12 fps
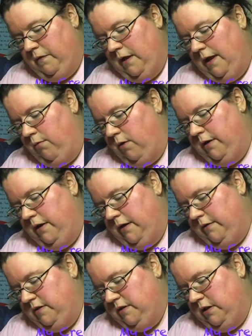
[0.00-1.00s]
I ran
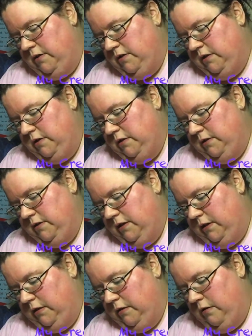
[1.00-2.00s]
down the stairs into the
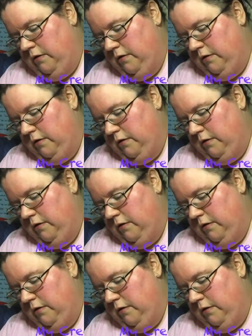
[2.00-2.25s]
cellar.